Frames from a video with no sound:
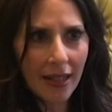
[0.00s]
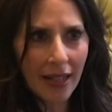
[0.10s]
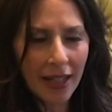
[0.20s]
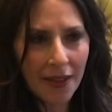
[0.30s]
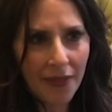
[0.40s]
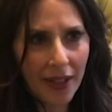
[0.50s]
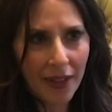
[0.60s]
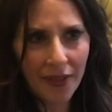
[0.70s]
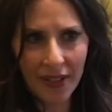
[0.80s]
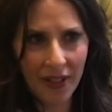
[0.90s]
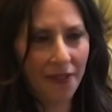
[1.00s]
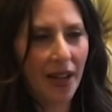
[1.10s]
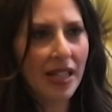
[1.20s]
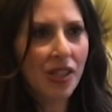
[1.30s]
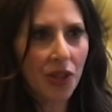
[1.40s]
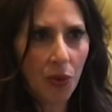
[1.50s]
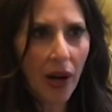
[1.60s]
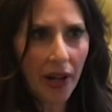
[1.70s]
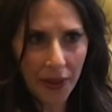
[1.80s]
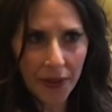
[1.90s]
and if it invites you to
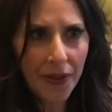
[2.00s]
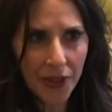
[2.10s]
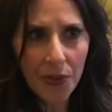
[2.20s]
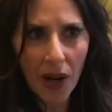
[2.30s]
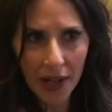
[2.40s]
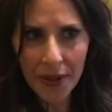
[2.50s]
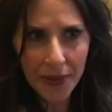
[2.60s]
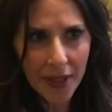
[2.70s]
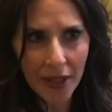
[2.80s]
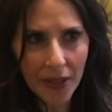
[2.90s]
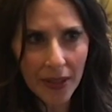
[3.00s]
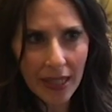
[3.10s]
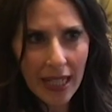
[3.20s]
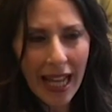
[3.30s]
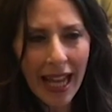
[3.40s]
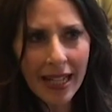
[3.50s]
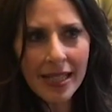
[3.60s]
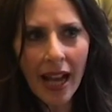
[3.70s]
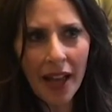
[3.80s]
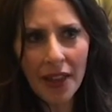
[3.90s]
walk through, you walk through. And
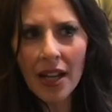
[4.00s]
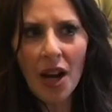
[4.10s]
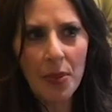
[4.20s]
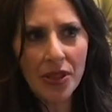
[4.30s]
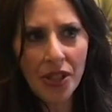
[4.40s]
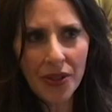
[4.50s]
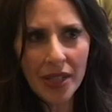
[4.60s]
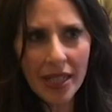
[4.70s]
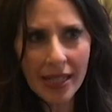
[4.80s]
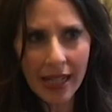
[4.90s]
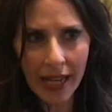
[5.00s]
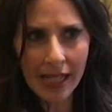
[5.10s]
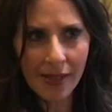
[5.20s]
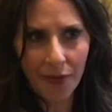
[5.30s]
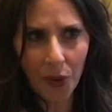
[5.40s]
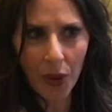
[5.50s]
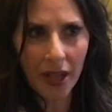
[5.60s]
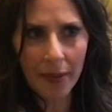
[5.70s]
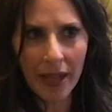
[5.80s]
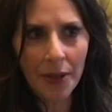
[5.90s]
I think opportunity takes
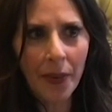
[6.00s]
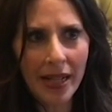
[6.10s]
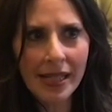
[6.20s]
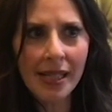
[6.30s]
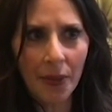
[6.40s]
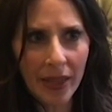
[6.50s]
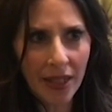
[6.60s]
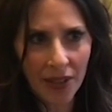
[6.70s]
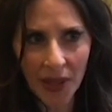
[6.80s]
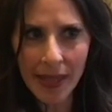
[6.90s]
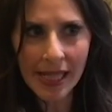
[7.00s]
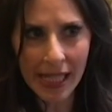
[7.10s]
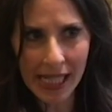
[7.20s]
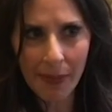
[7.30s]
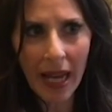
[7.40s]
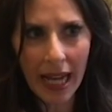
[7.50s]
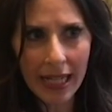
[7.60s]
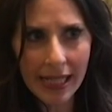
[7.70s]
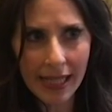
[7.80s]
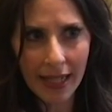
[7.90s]
form in ways that we don't always
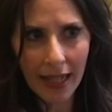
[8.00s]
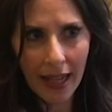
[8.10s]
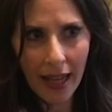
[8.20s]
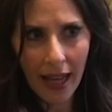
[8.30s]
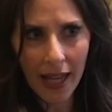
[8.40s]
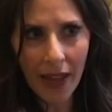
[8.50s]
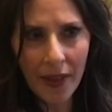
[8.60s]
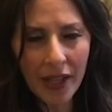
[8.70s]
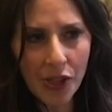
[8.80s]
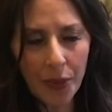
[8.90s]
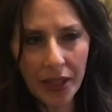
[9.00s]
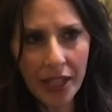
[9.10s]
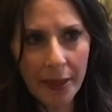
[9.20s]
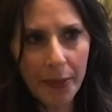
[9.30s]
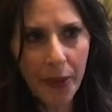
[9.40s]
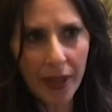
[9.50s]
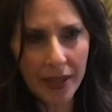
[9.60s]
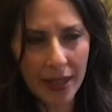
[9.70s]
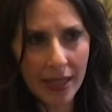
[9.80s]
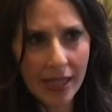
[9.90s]
expect. And I think it's really
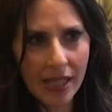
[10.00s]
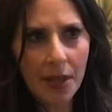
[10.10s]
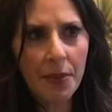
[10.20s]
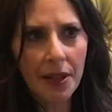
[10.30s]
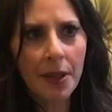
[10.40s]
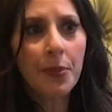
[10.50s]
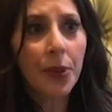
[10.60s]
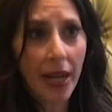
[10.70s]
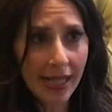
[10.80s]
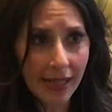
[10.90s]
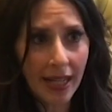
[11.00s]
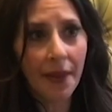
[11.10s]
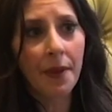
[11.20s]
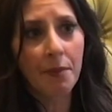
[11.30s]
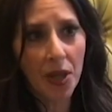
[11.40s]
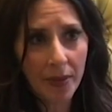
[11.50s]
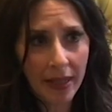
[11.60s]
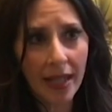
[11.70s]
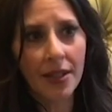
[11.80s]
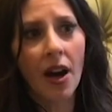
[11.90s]
important to be present in the moment
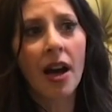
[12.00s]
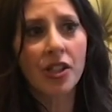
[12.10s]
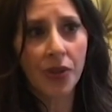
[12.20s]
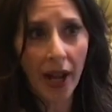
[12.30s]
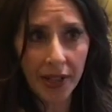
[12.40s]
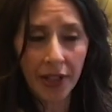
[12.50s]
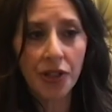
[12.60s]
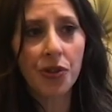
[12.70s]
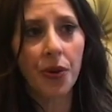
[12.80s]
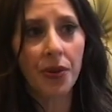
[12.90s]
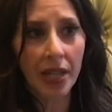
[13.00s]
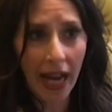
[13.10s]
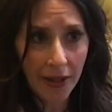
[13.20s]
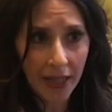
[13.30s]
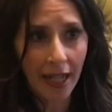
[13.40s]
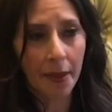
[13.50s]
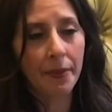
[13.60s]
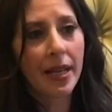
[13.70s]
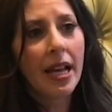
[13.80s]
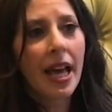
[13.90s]
and not try to control the outcome.
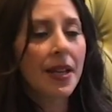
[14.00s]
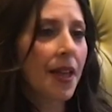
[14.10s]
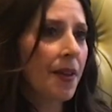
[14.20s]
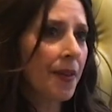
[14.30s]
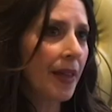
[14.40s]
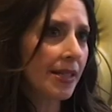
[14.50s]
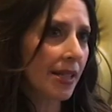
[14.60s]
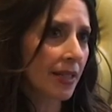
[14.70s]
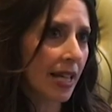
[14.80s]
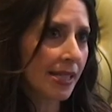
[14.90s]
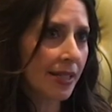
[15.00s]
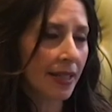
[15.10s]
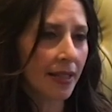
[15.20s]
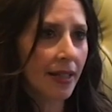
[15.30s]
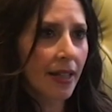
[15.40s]
And I think that's a lesson that